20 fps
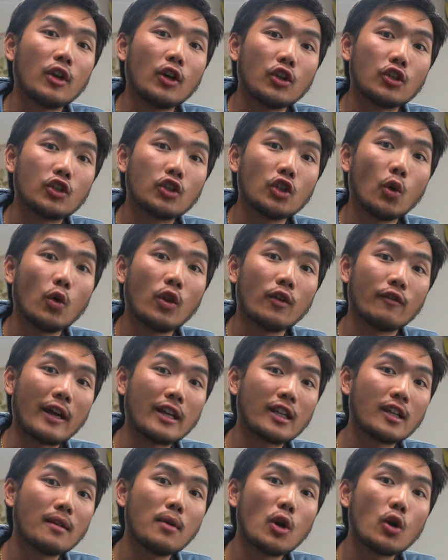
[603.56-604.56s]
So the
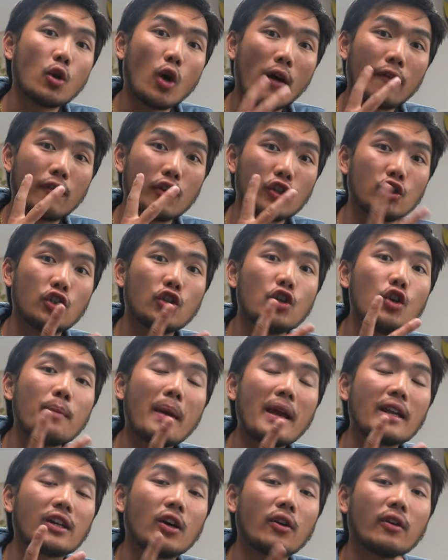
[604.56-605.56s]
Red Komodo offers two
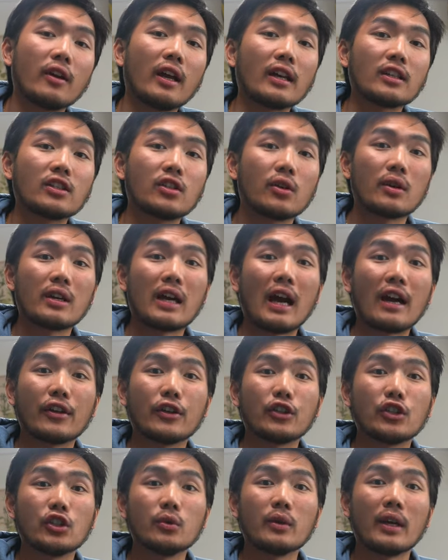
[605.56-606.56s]
main codecs. You can
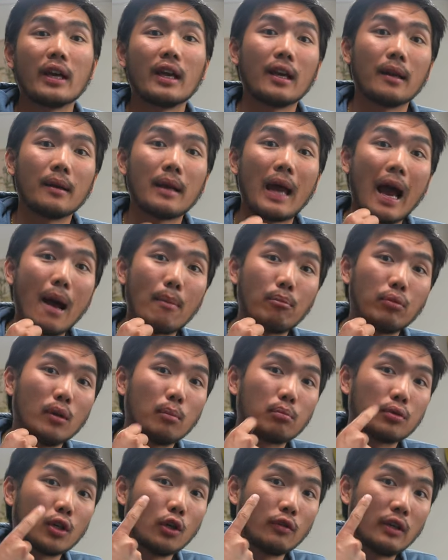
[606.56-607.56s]
either shoot in
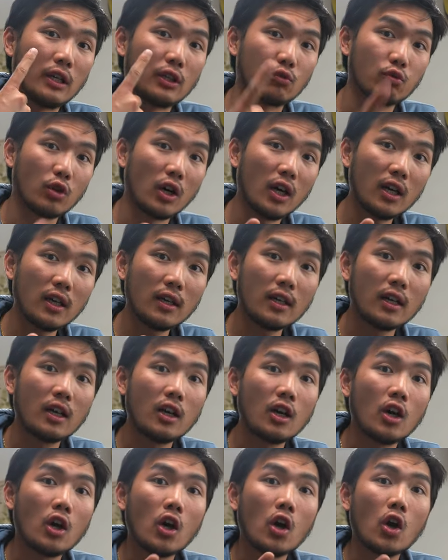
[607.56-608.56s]
Apple ProRes RAW
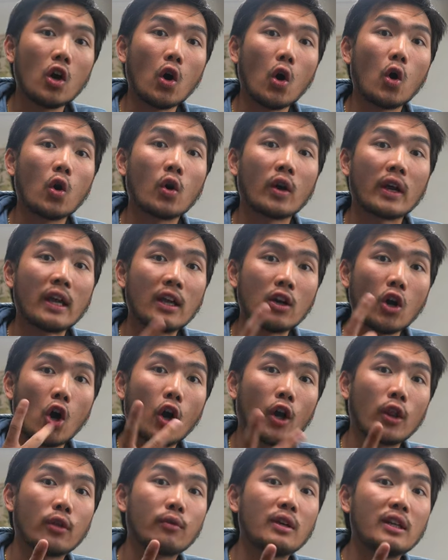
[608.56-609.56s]
or in
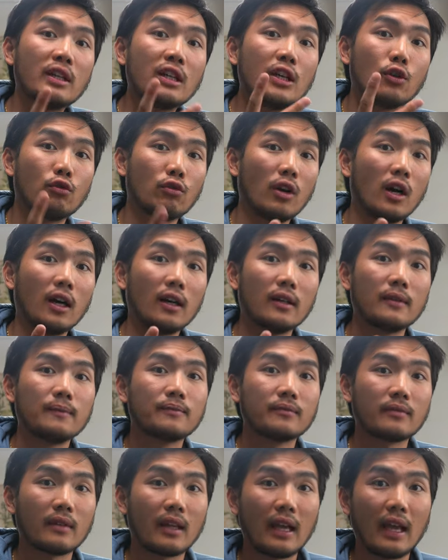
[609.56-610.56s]
R3D RAW.
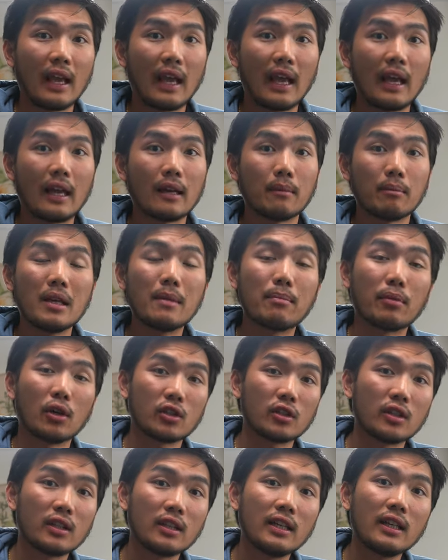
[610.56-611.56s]
And me
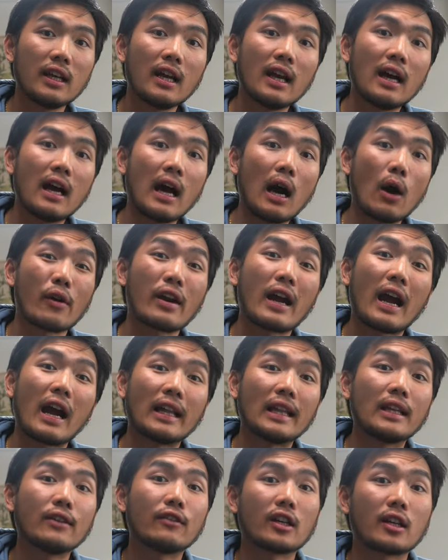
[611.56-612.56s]
personally, I would
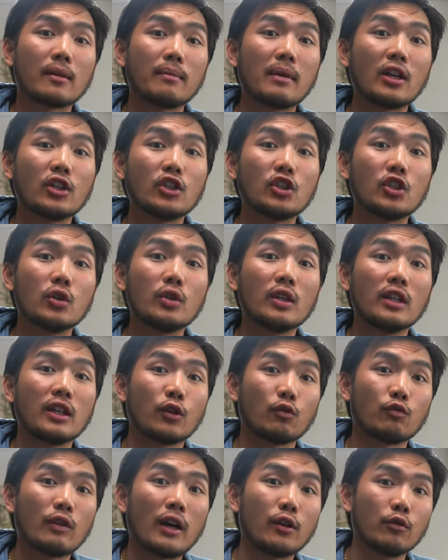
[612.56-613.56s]
highly recommend shooting
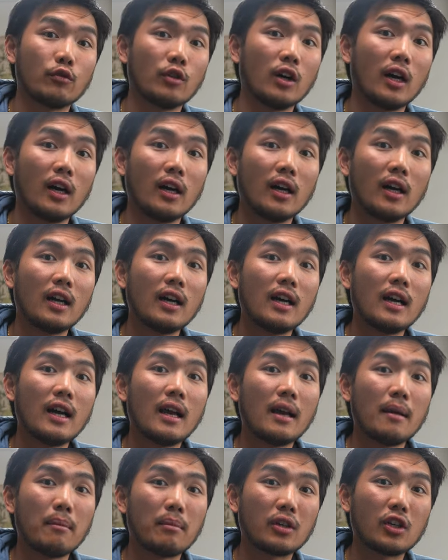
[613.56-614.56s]
in Red RAW
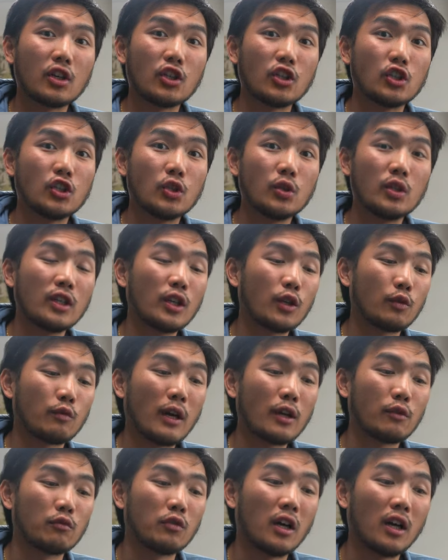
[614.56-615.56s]
because shooting in
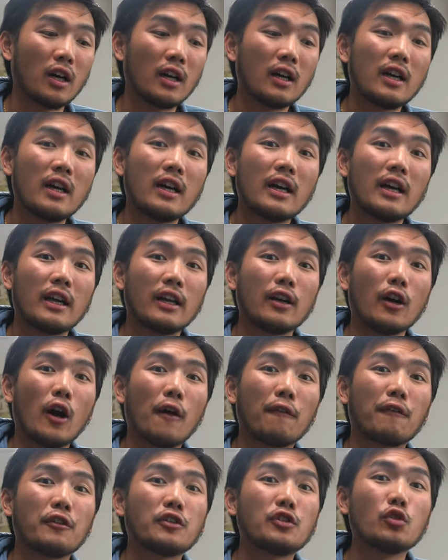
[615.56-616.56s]
Red RAW, it
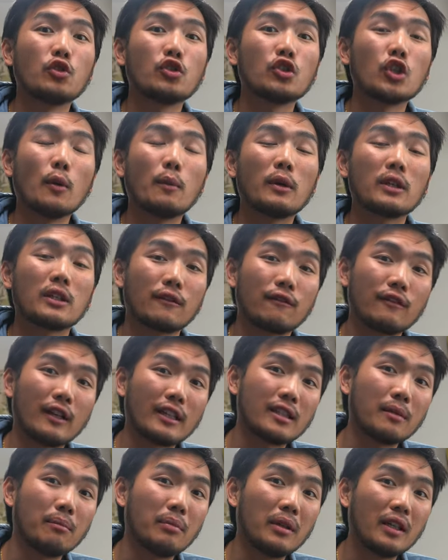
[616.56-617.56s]
offers you so much
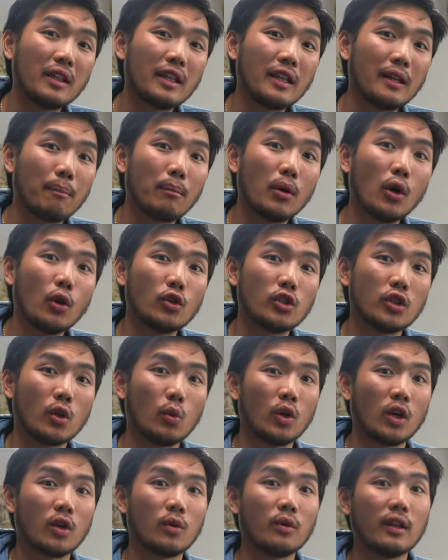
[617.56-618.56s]
flexibility in post to
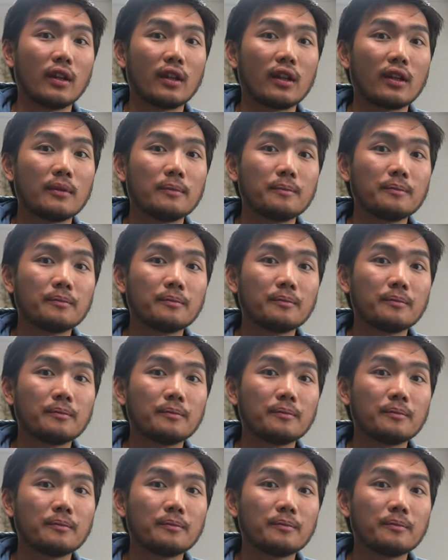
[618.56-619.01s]
work with.